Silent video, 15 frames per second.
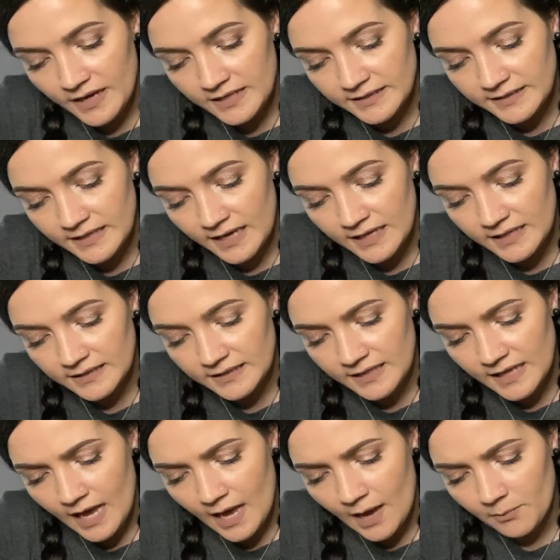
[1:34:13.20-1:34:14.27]
it says
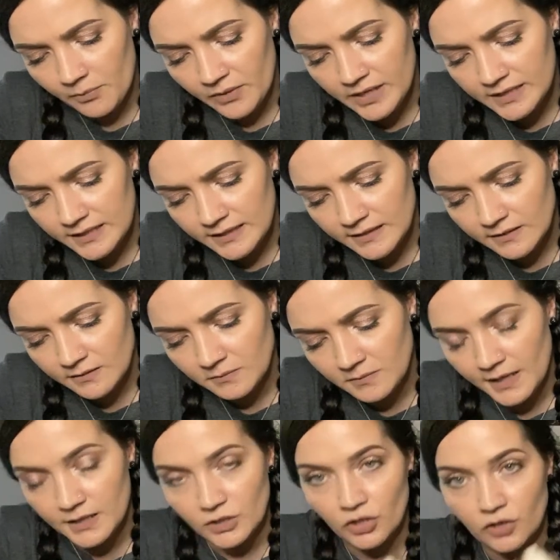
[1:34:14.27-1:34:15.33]
Empress, made in